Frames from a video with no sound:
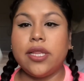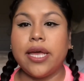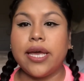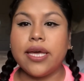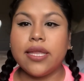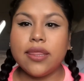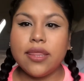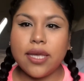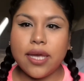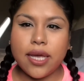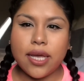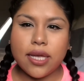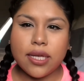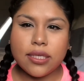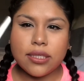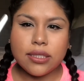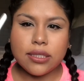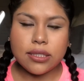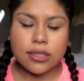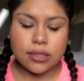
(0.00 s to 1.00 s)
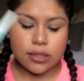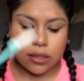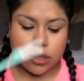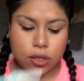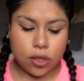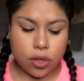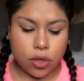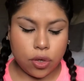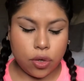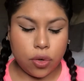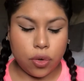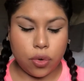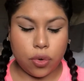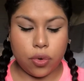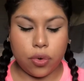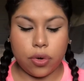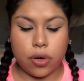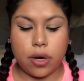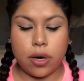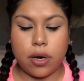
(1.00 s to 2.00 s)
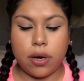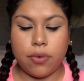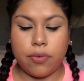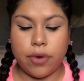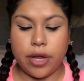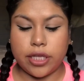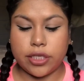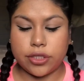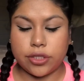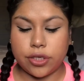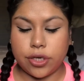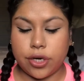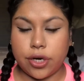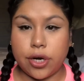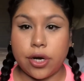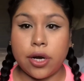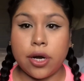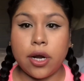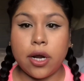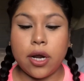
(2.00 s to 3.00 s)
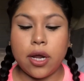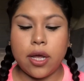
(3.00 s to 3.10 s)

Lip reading: like this or a razor